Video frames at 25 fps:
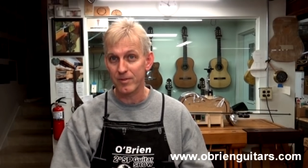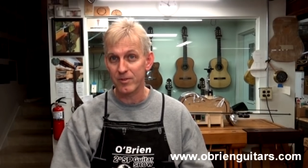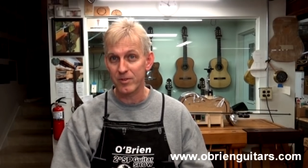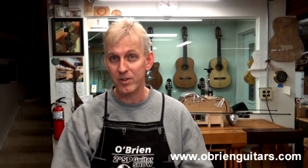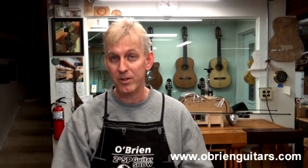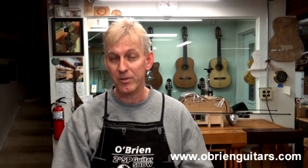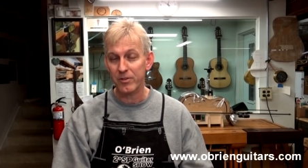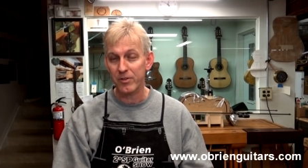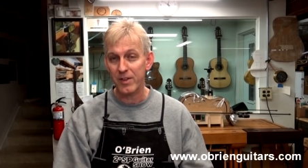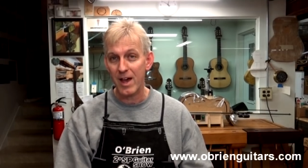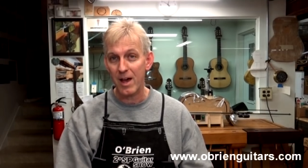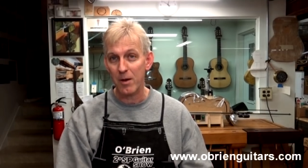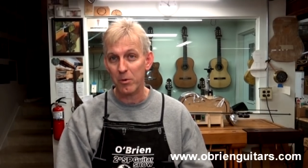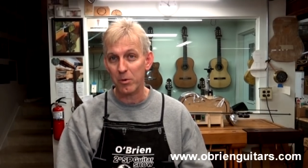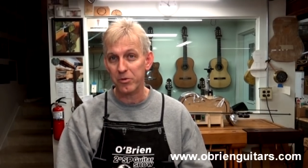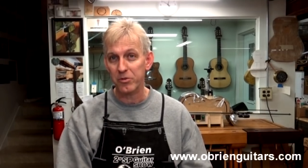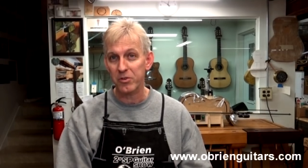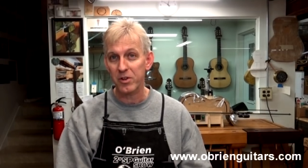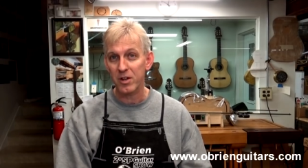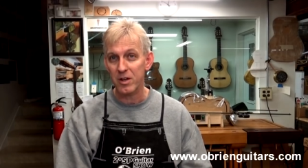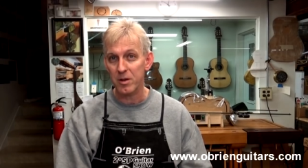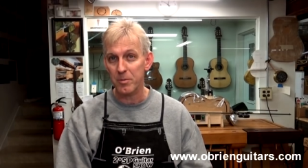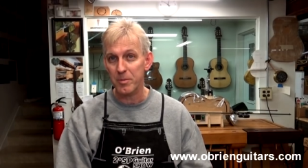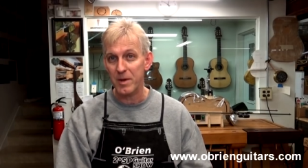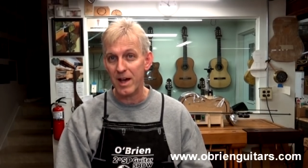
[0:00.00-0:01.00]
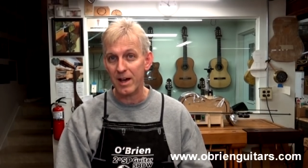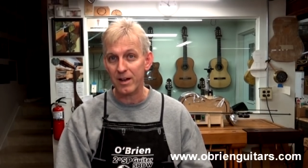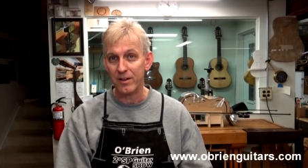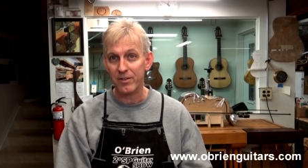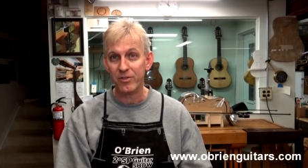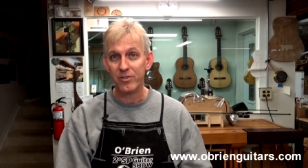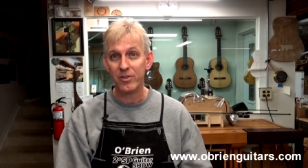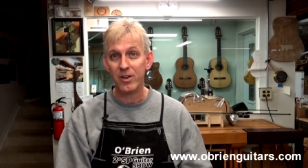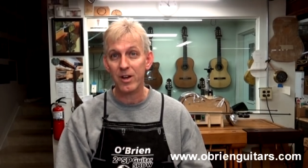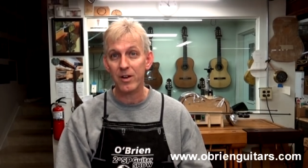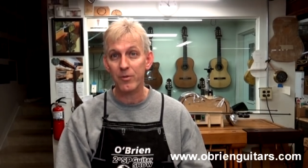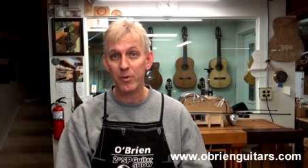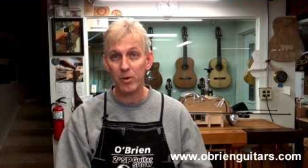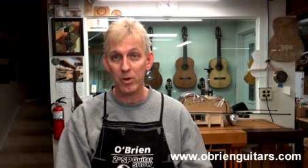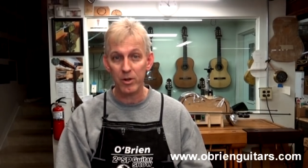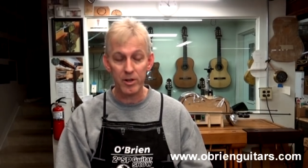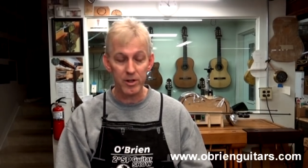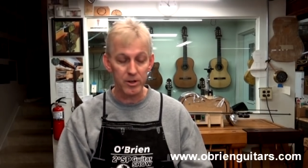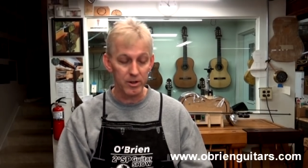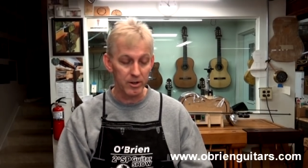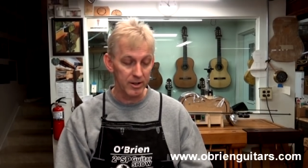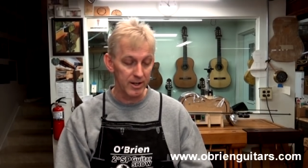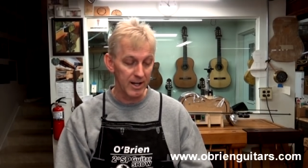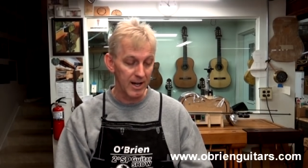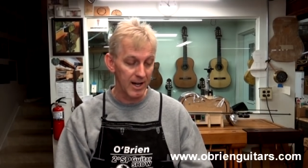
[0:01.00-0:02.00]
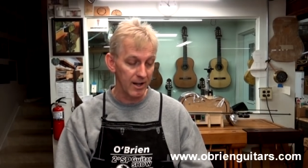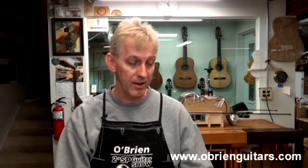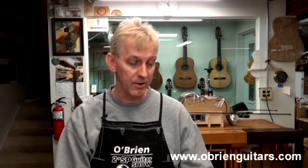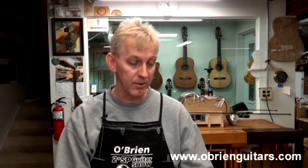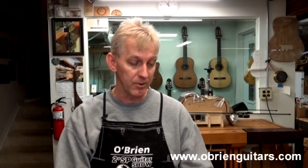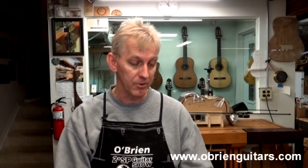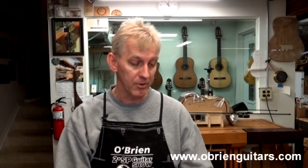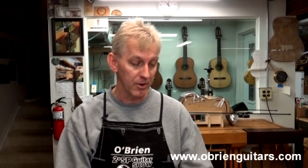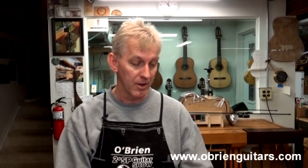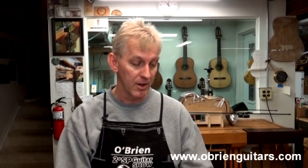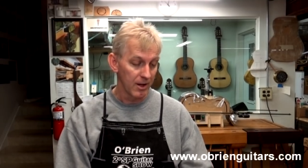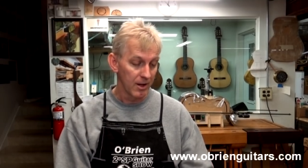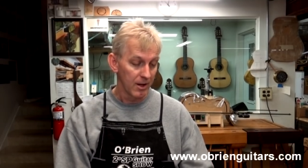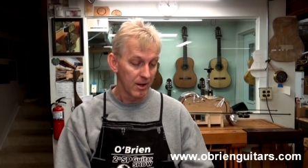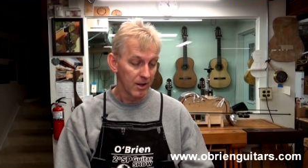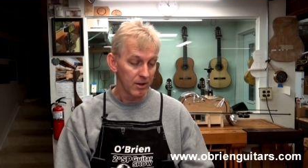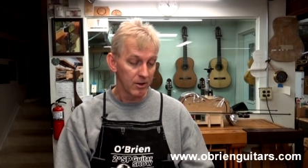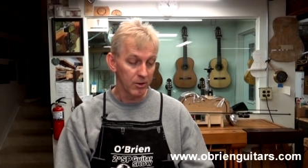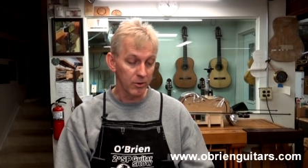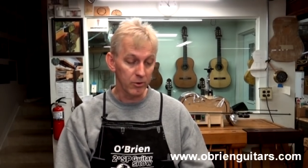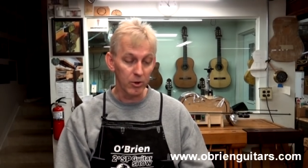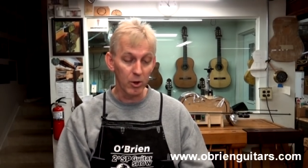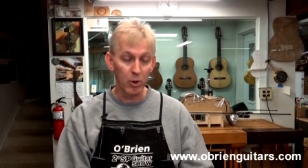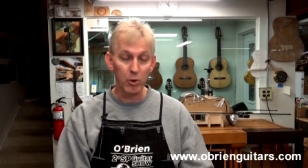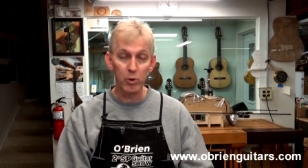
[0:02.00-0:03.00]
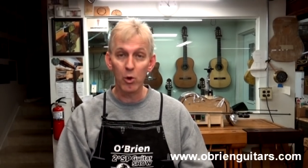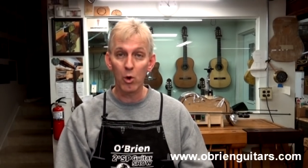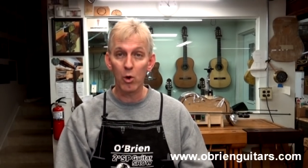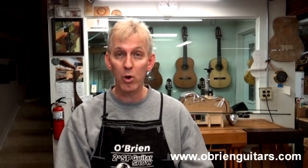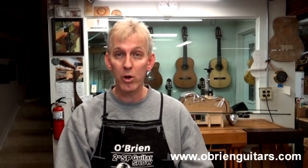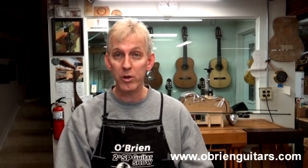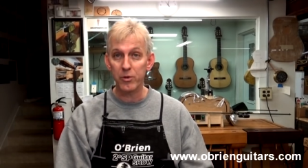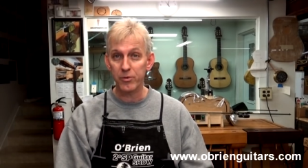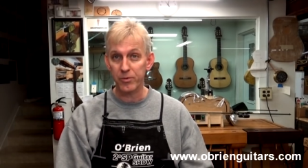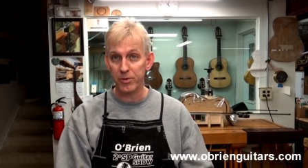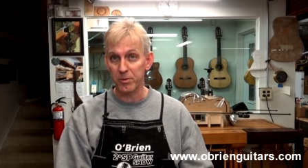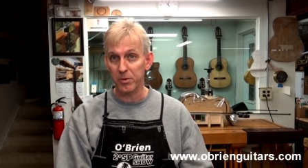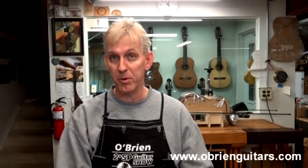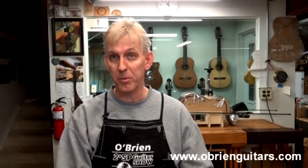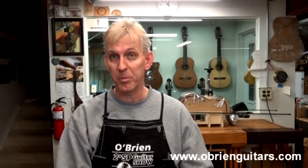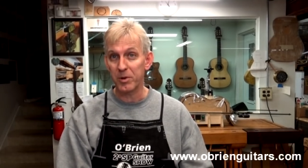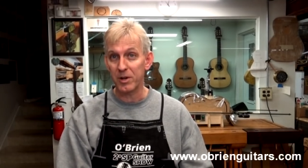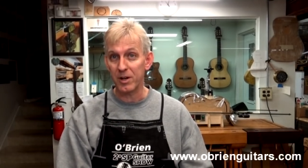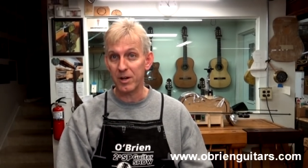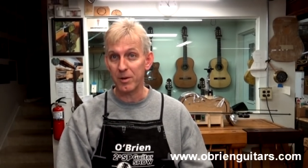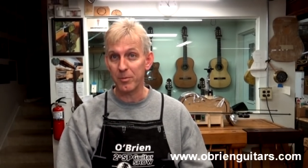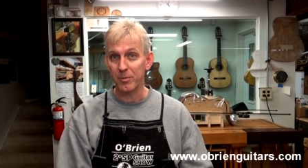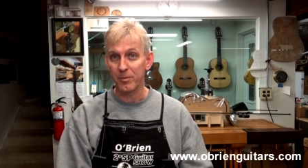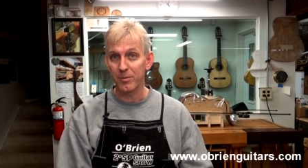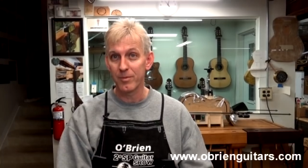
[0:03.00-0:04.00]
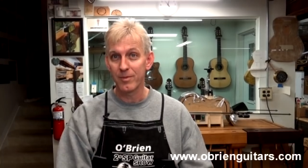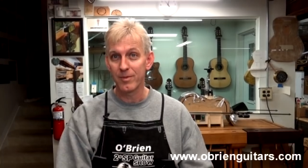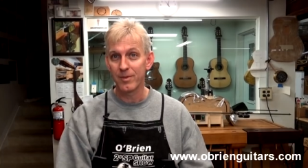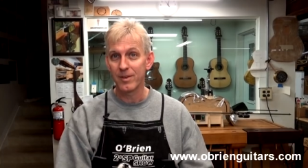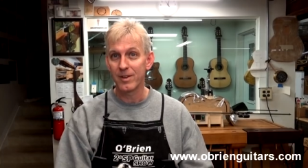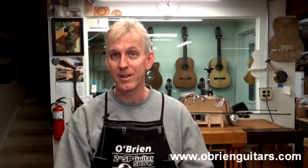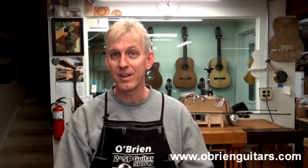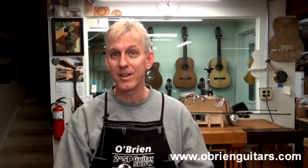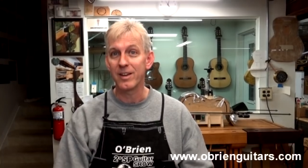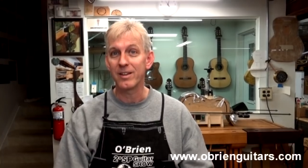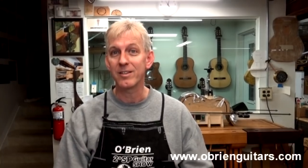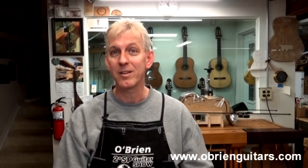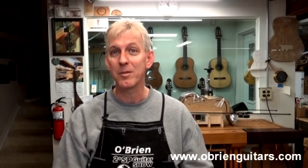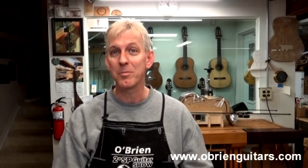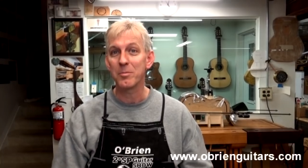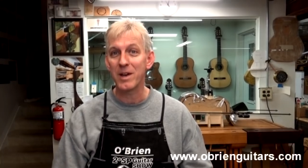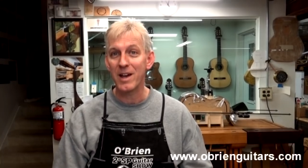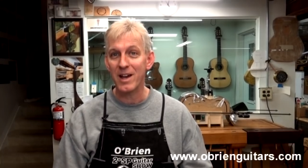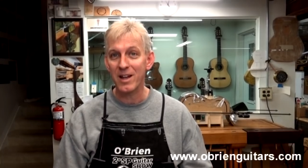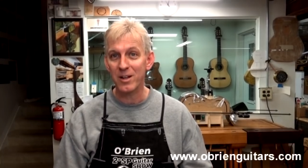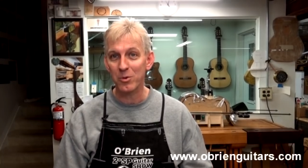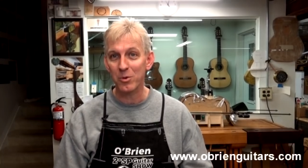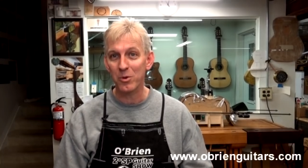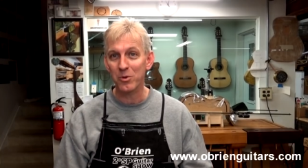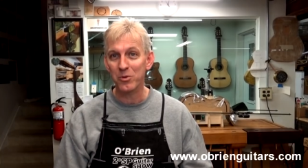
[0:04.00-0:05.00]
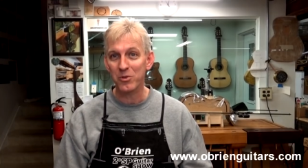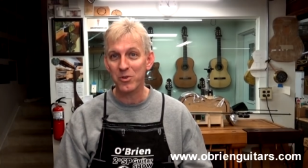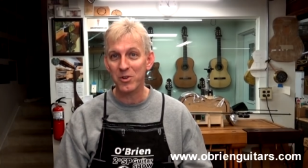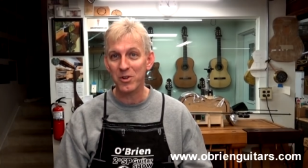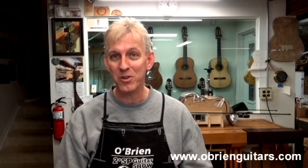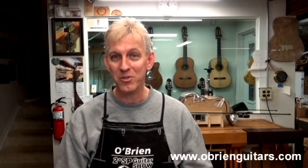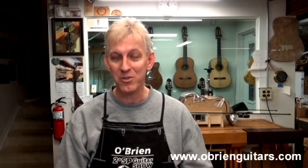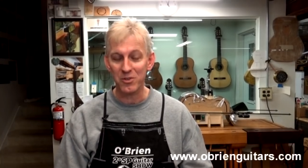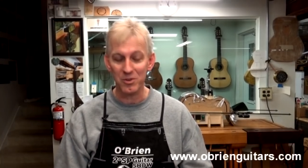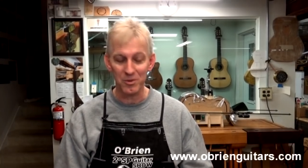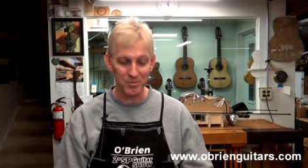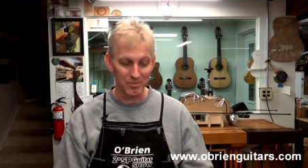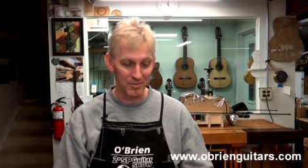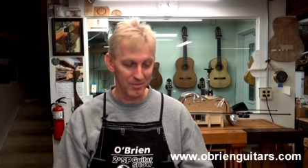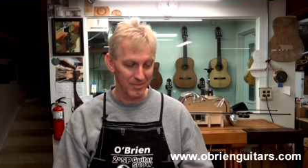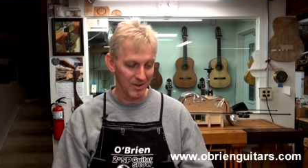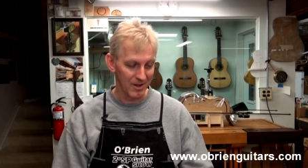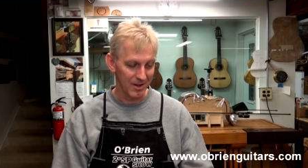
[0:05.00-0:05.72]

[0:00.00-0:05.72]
Just that will set you back several hundred dollars. There's no noise from the pump. It's a manual system.